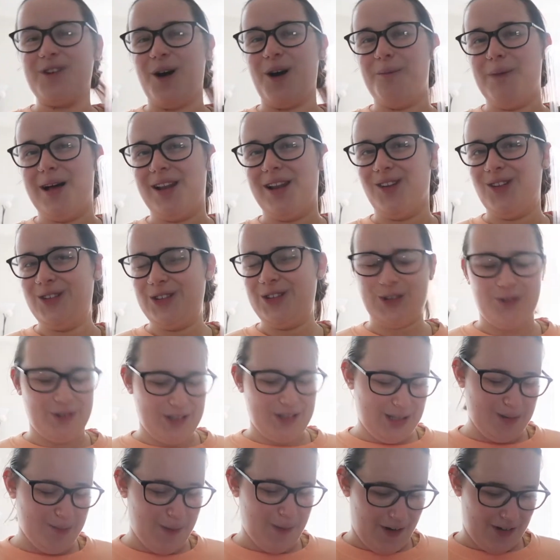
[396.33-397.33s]
got my lunch for
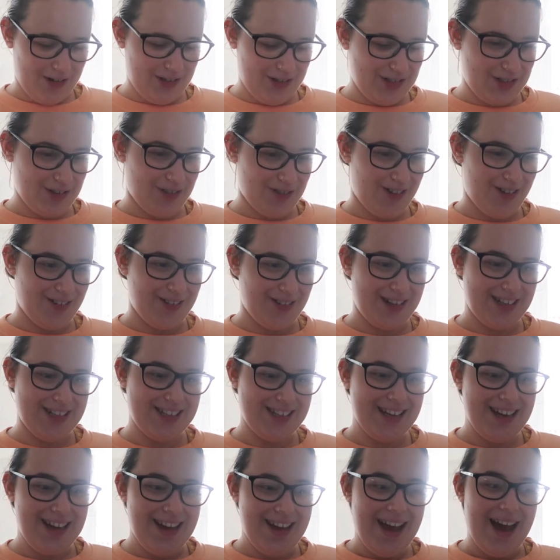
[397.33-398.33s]
tomorrow so what is
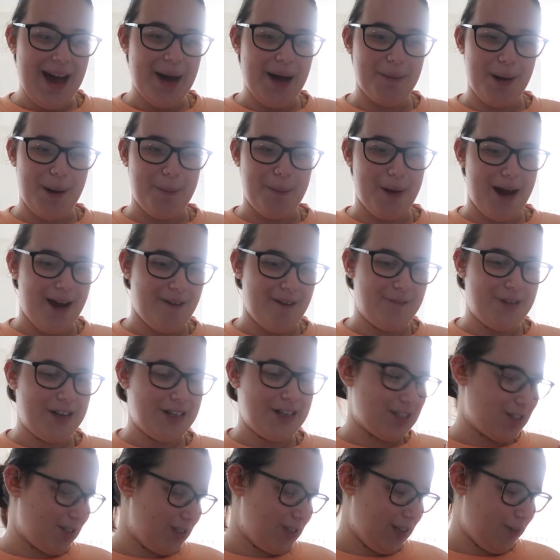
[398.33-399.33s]
and my
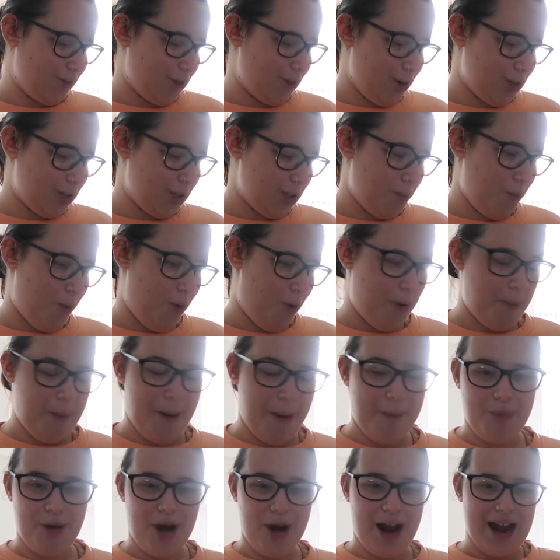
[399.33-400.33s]
breakfast because I've got some more of
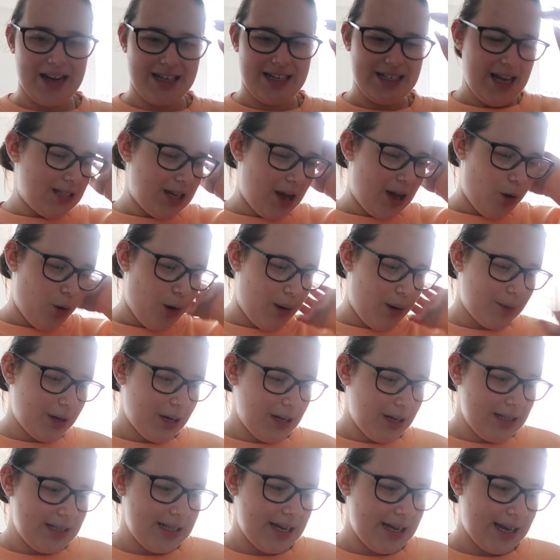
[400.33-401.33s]
my bread. So I'm
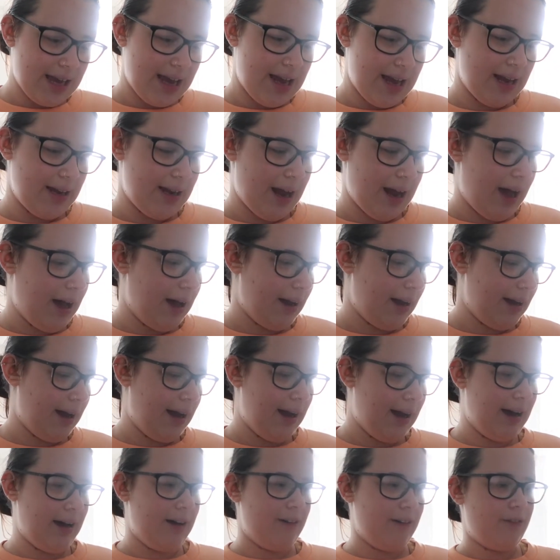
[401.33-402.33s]
gonna dig in and
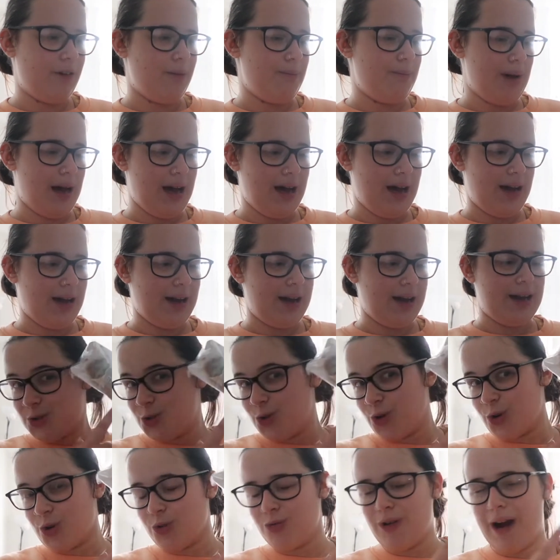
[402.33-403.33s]
have my
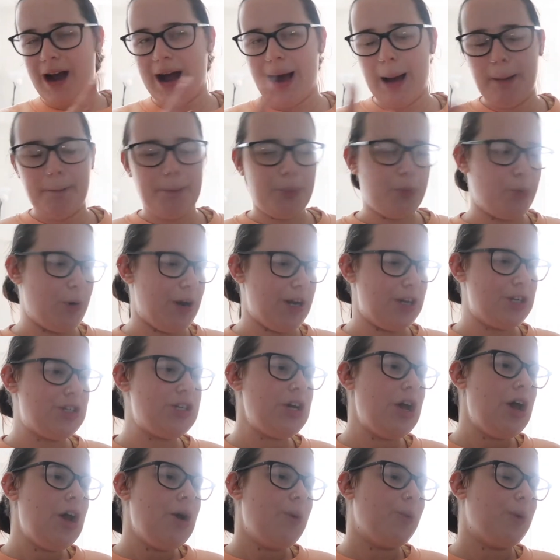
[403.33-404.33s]
duck wrap which
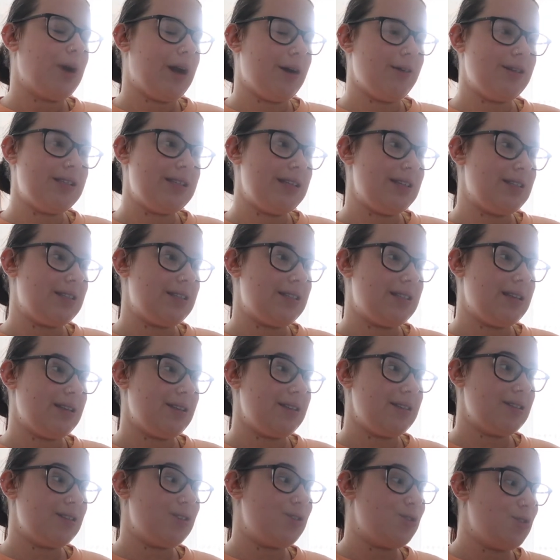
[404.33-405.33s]
when I was
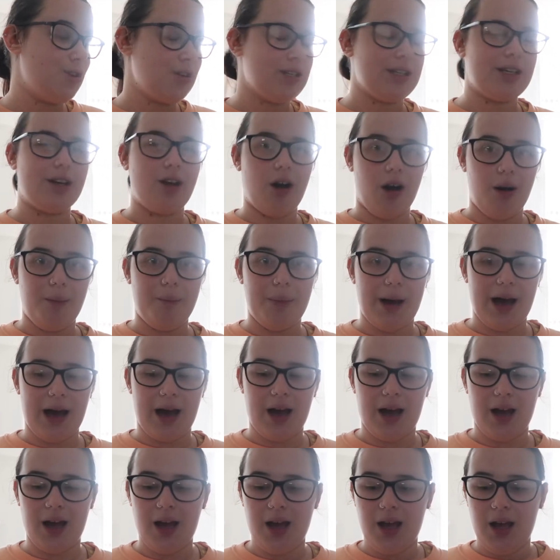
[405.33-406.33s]
at, stood in
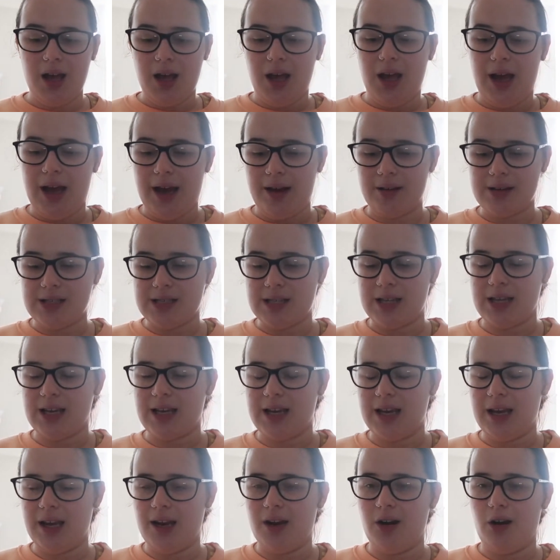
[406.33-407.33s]
combat, I was
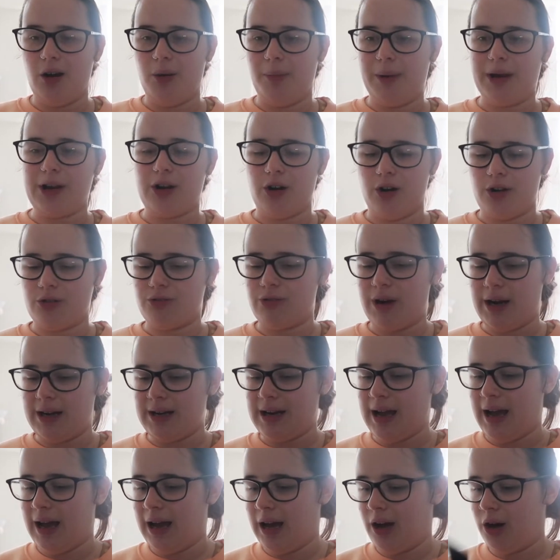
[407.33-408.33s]
thinking, oh my god, right
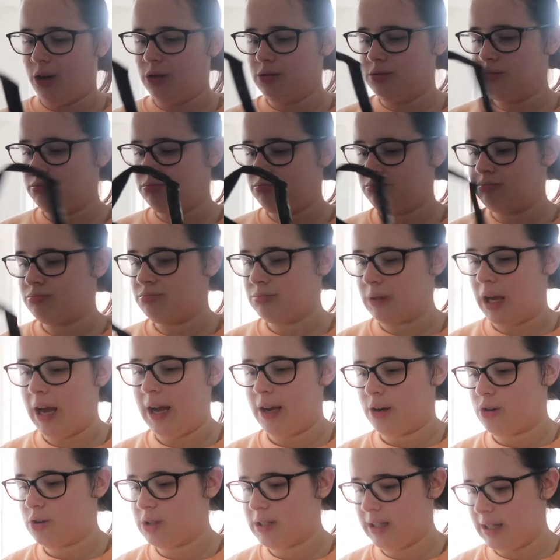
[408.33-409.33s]
now,
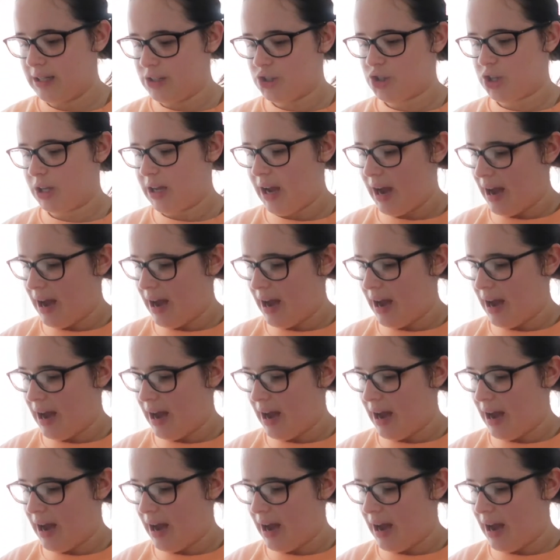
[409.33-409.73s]
I could literally